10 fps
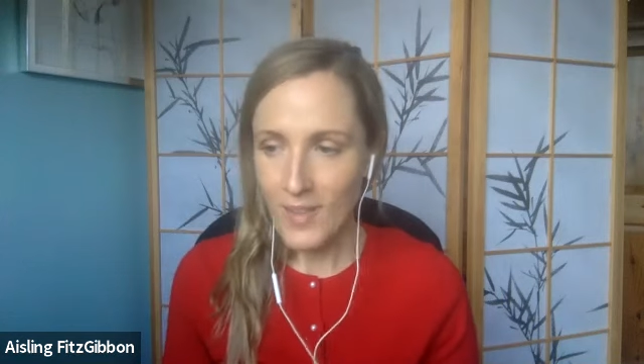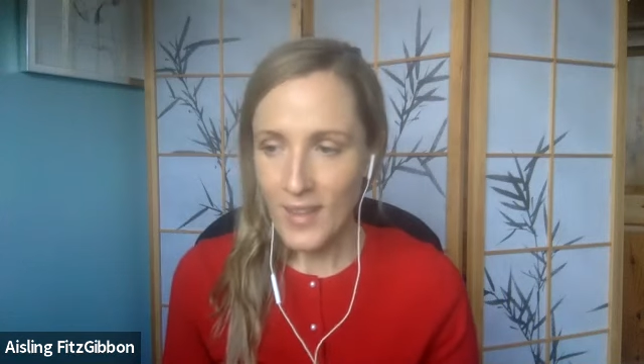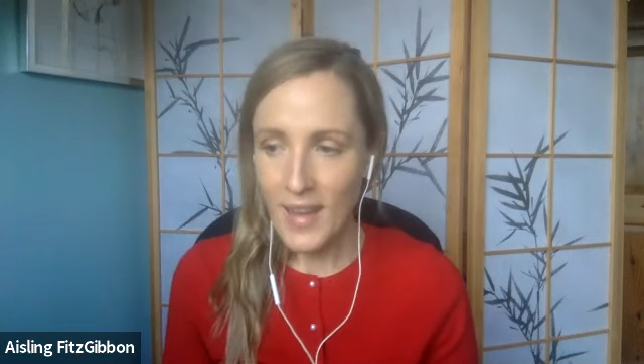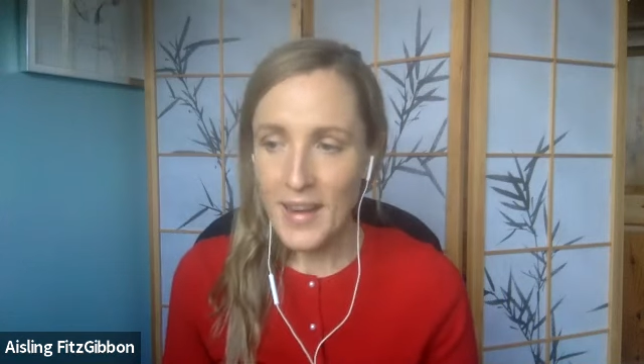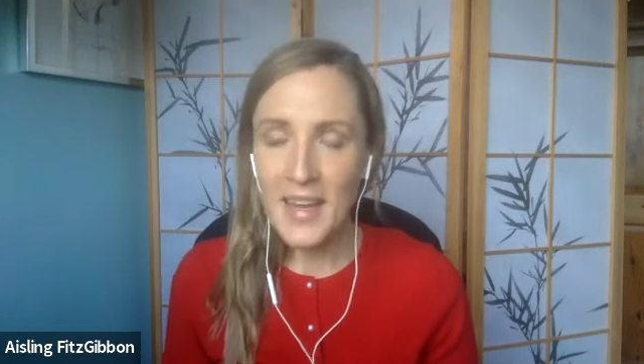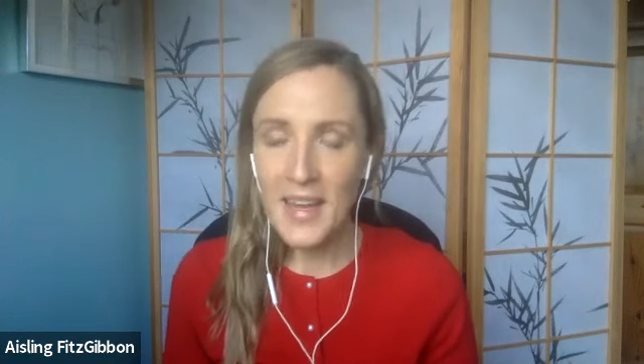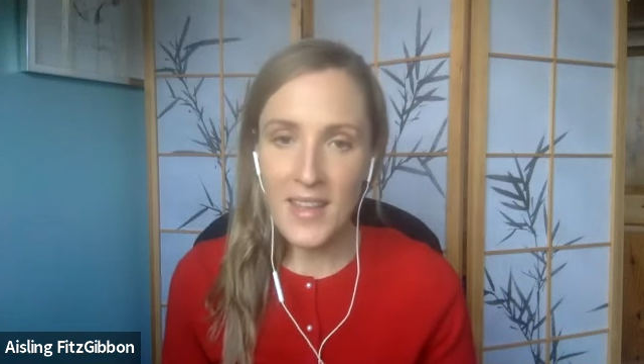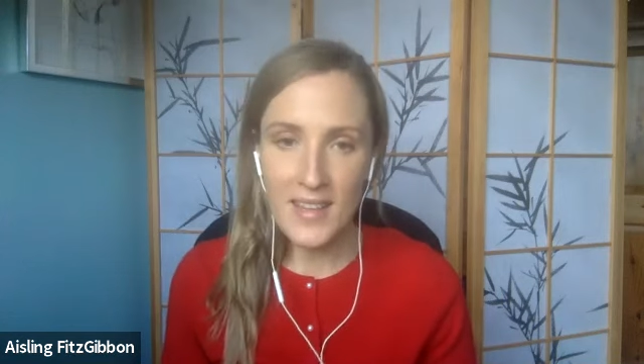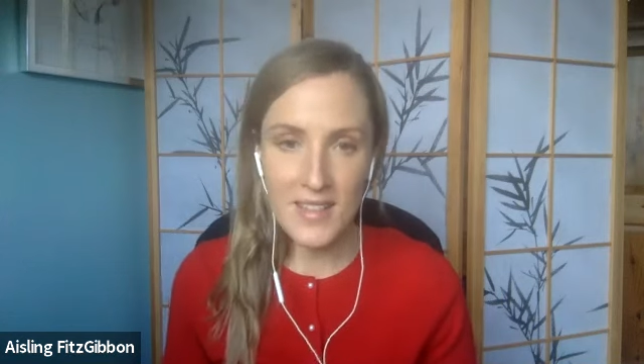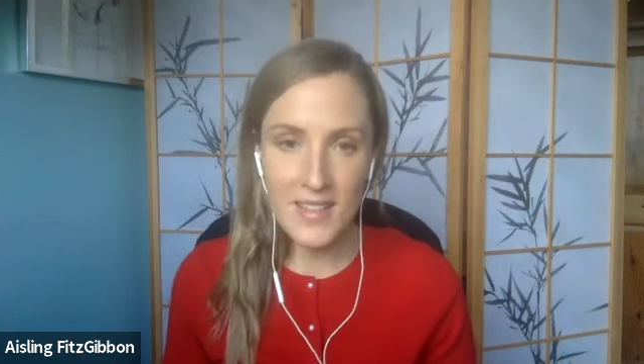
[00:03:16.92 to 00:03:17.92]
And again,
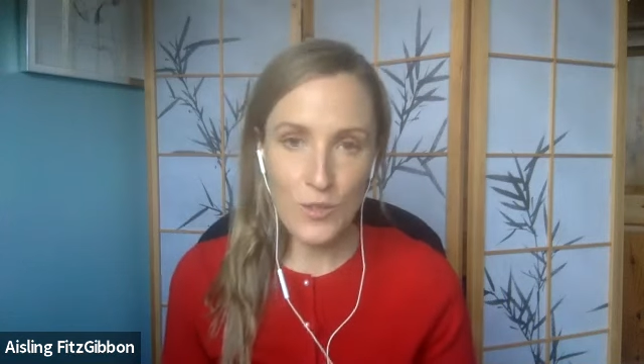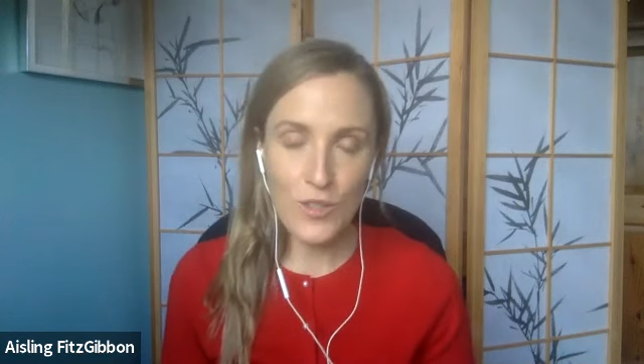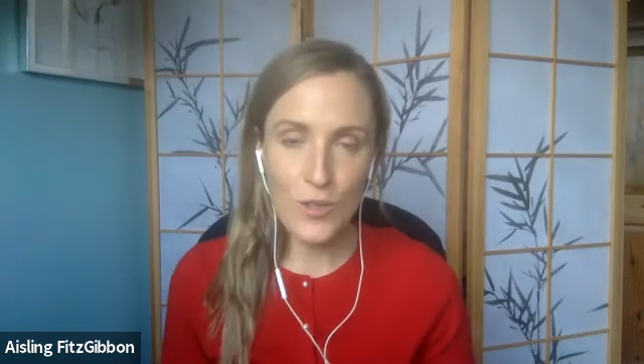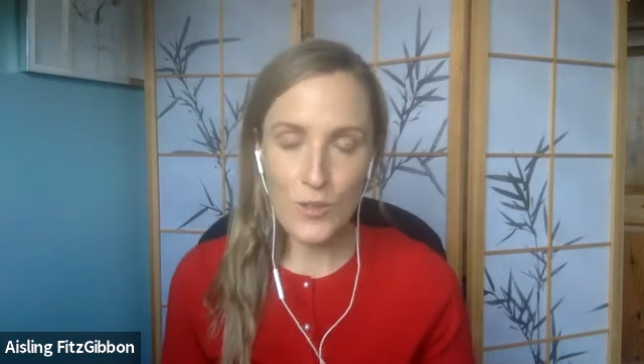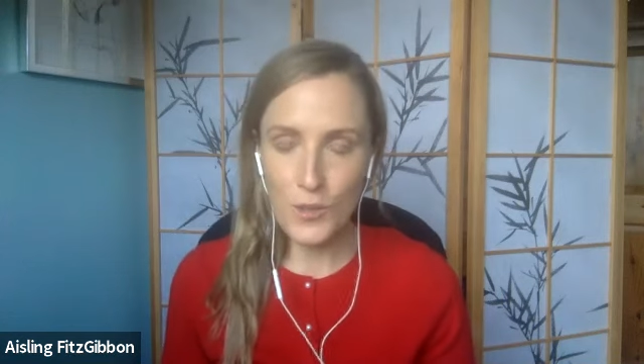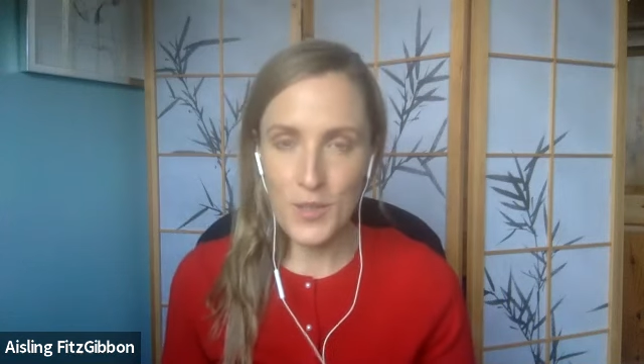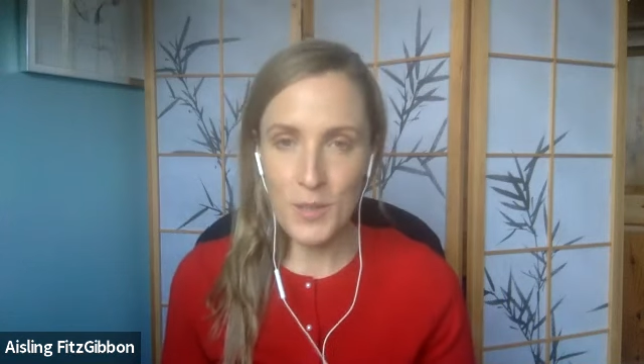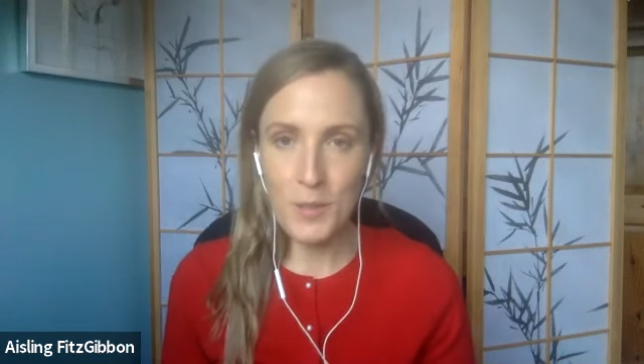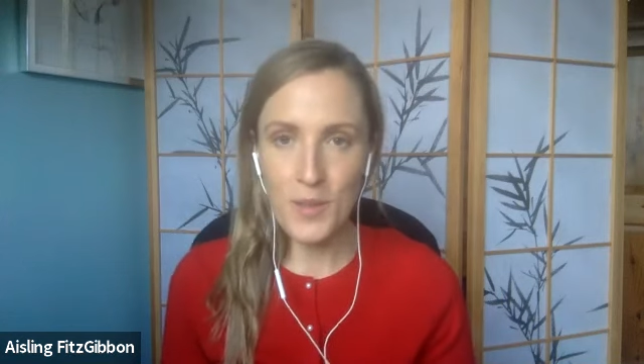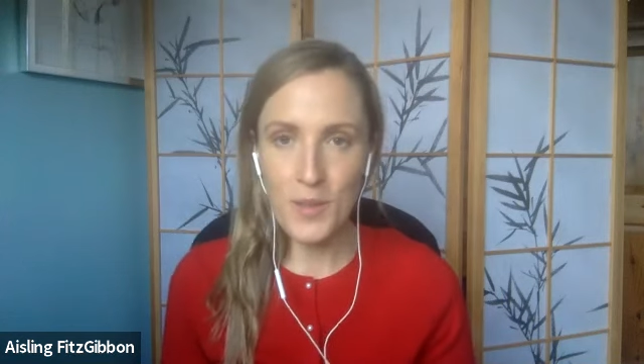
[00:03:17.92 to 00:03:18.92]
that sounds so, so
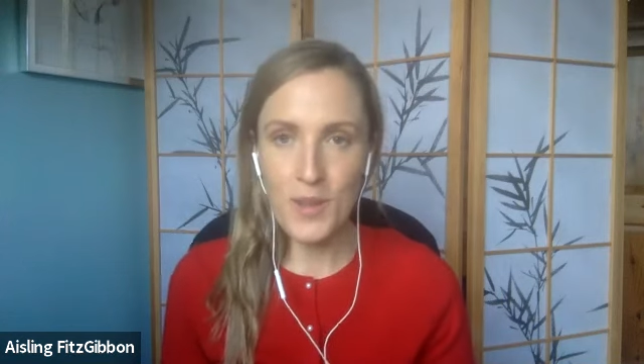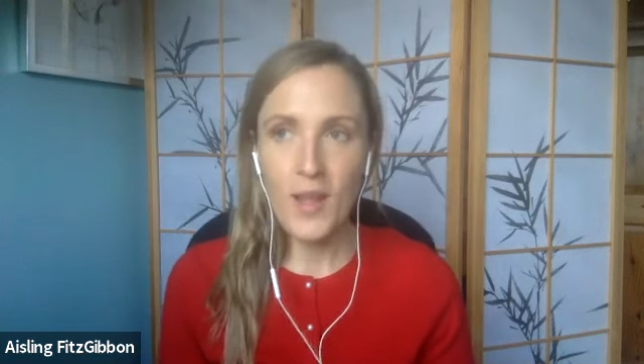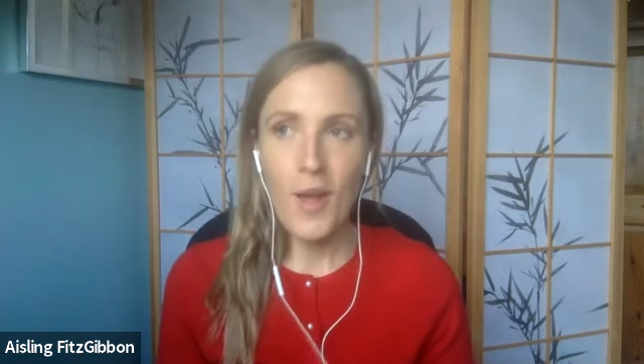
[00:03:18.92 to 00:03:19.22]
simple.